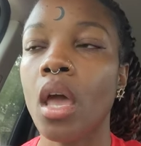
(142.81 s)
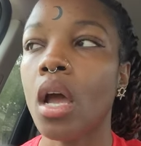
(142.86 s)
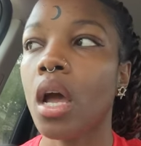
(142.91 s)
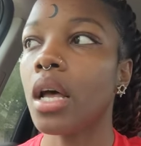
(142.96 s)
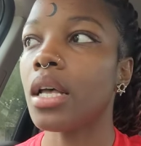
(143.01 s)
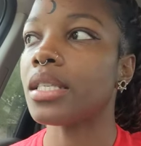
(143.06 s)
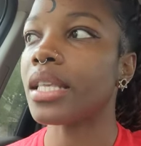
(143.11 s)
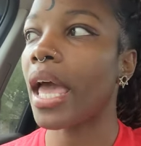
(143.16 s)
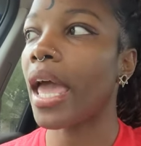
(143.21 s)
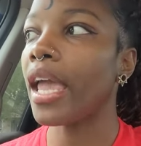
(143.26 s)

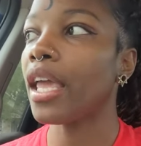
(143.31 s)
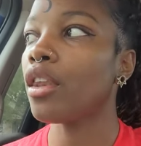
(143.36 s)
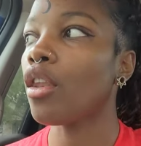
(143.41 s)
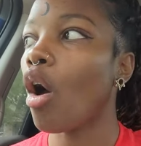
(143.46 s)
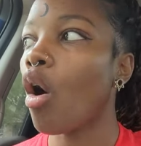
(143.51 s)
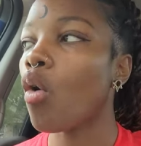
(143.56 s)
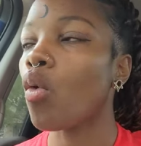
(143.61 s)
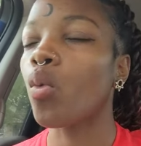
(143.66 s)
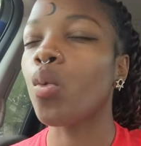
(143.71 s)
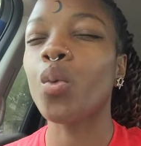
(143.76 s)
because ain't
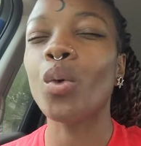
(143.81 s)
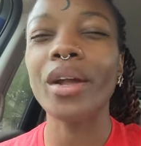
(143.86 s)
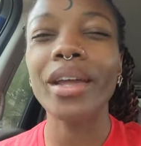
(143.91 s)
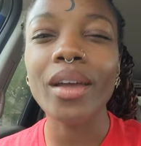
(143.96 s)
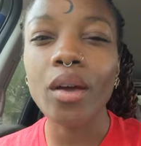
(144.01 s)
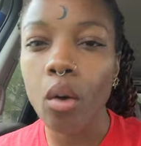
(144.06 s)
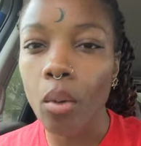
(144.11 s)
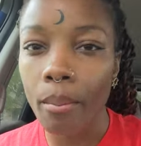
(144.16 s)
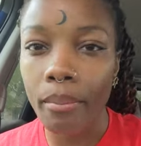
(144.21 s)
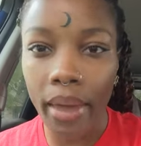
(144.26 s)
no
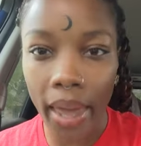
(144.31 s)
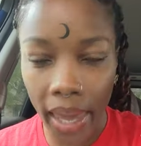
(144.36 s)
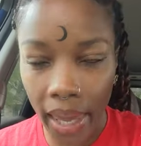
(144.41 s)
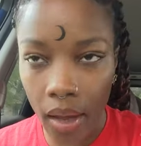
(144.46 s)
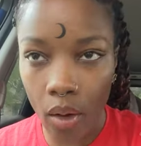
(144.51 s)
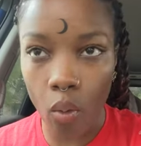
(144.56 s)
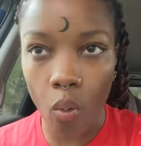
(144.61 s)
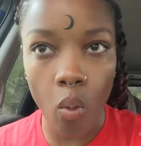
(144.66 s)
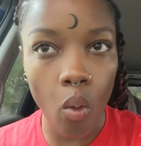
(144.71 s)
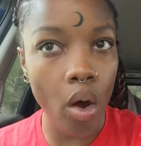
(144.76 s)
real
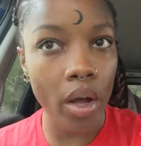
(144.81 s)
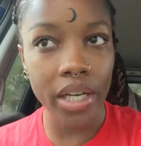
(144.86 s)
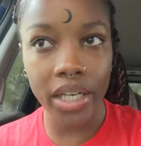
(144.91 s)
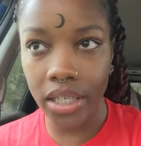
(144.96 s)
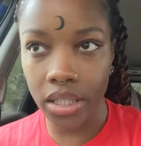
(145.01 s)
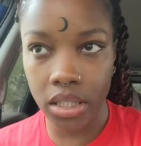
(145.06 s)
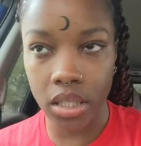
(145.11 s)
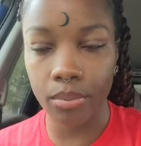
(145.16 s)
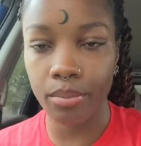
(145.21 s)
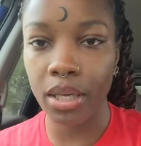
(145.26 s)
man
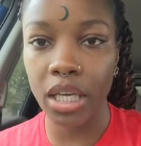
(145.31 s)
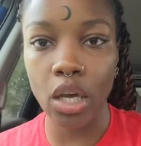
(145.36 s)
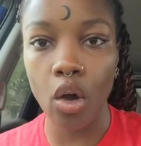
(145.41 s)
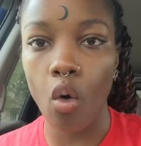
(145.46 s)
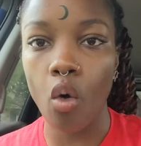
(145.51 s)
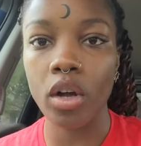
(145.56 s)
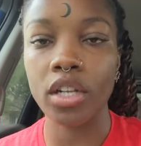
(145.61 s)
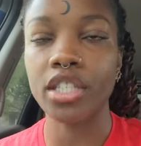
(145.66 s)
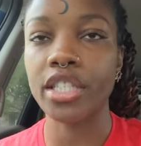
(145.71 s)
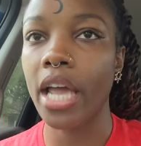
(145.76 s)
wanting to be
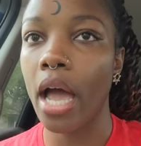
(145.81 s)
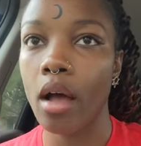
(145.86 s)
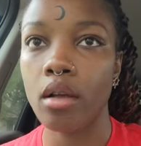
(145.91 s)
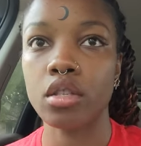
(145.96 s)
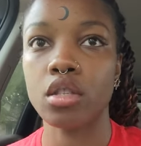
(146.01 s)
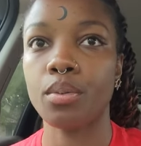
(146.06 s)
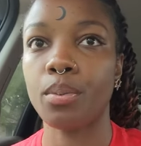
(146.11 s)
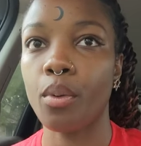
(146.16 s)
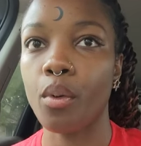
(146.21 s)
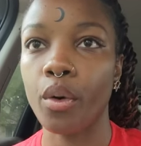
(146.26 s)
on
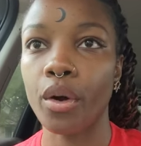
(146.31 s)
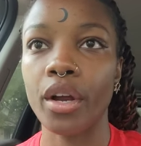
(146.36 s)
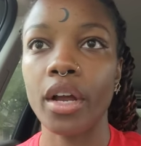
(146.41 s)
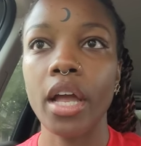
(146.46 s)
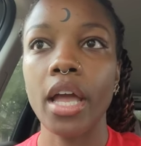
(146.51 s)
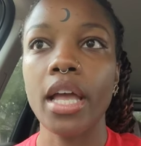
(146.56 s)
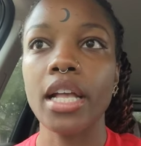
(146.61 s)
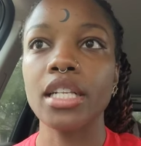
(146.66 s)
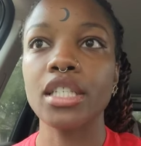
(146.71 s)
child support